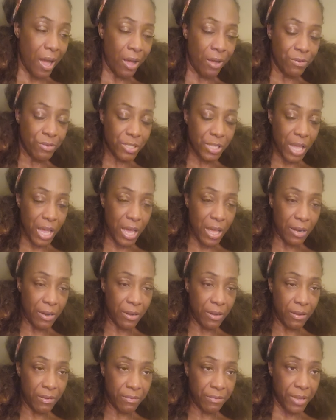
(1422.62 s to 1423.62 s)
outside
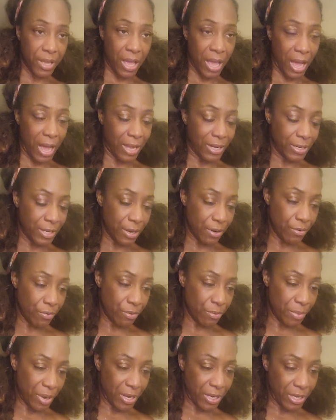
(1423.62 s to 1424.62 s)
of, I dealt
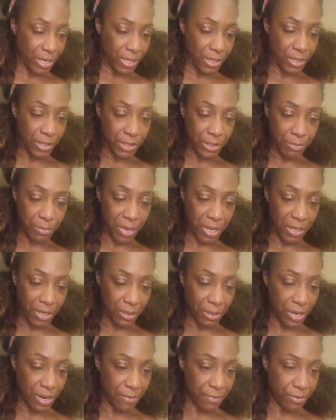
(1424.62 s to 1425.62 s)
with my niece and my
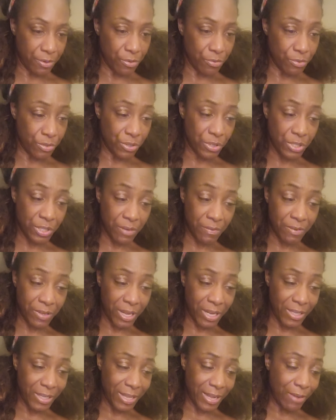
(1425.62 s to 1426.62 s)
nephews and stuff
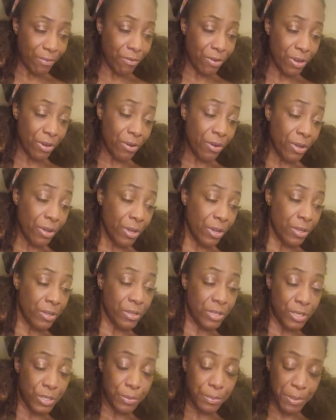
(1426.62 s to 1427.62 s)
like that. Well,
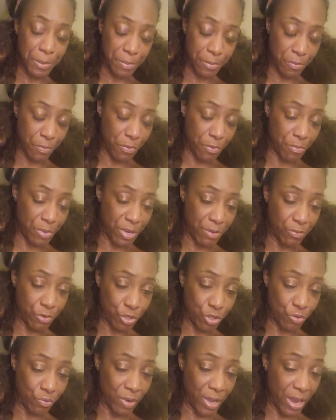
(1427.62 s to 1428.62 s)
these people will be
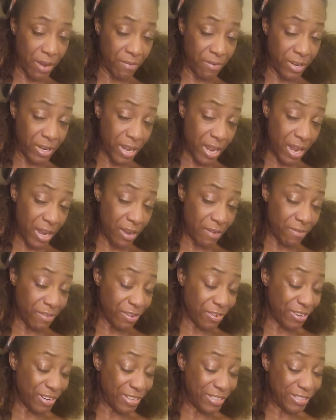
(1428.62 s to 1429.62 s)
with you every day. If
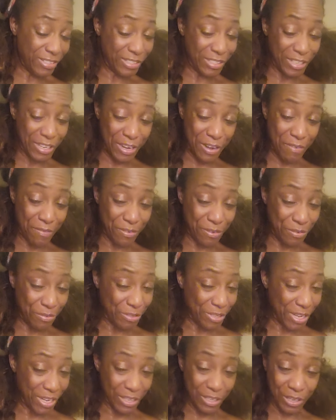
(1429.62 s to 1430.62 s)
your nieces and
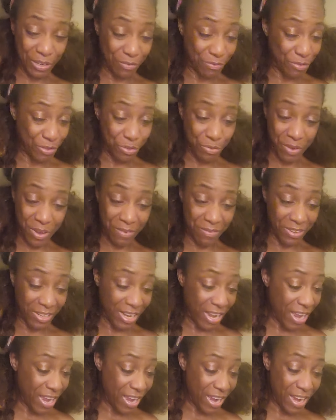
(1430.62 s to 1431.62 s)
nephews ain't live with you every
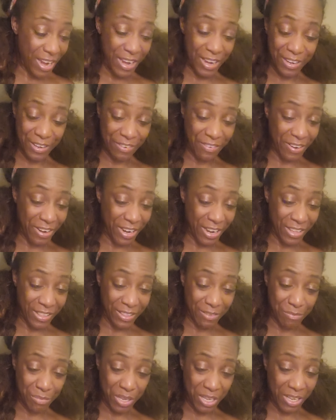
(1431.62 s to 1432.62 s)
day, and you ain't have
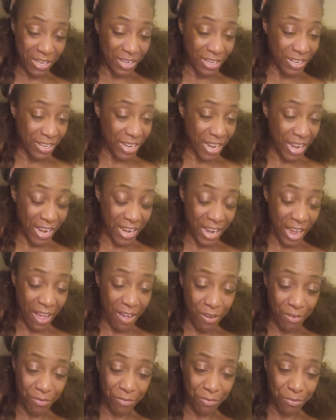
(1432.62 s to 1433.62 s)
to be in day
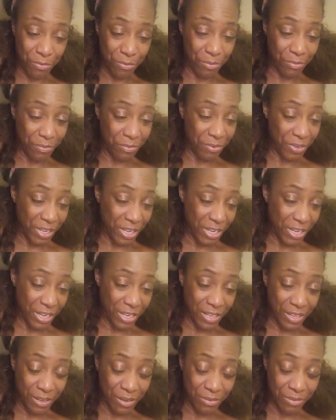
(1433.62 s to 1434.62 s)
out, food,
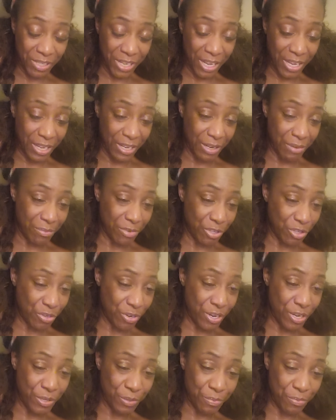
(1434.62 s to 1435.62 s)
feeding them, taking them to
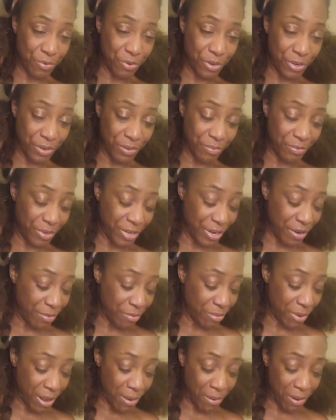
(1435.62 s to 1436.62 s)
transport and whatever,
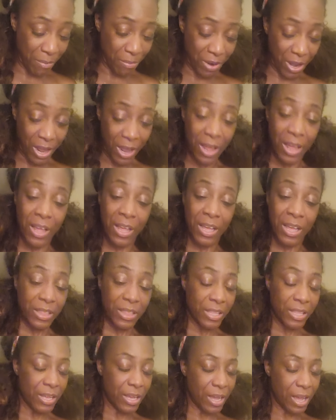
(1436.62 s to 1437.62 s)
blah, blah, blah,
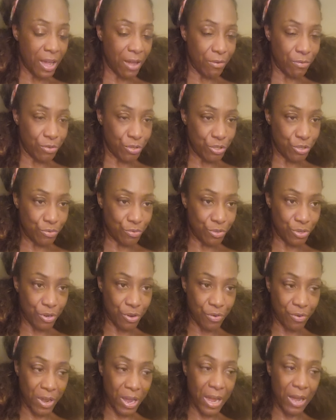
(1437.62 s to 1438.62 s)
then how would you know
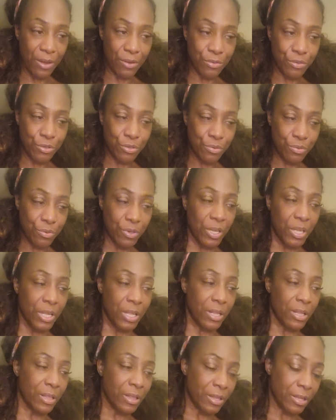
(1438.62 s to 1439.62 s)
how to
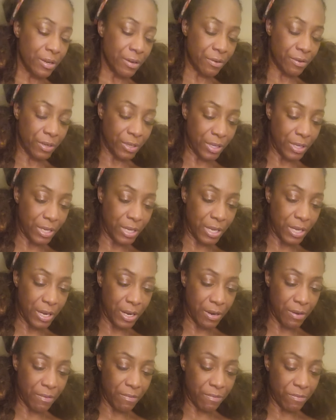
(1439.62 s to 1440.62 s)
literally
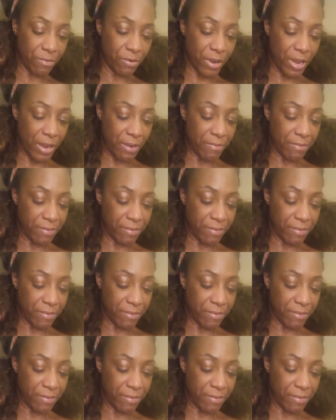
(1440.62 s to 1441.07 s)
care for a